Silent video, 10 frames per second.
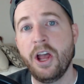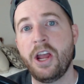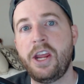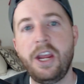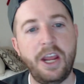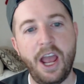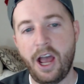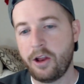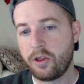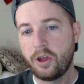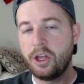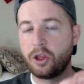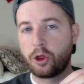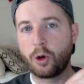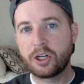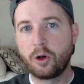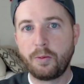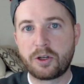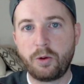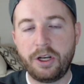he had the threshold
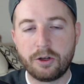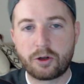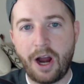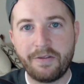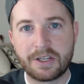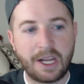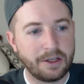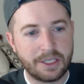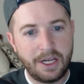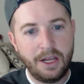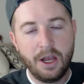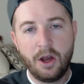between Travis Kelce,